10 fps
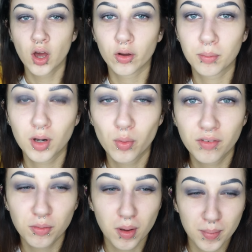Okay, I'm gonna
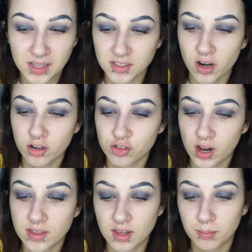wait for my mascara to
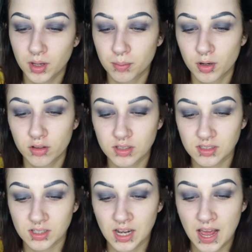dry, and then I'm gonna put on
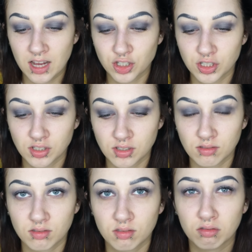these
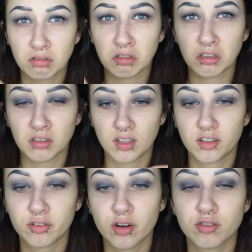lashes. Ugh, they
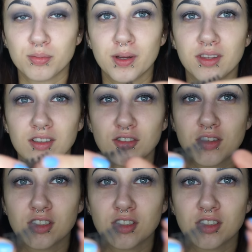look gross, but these are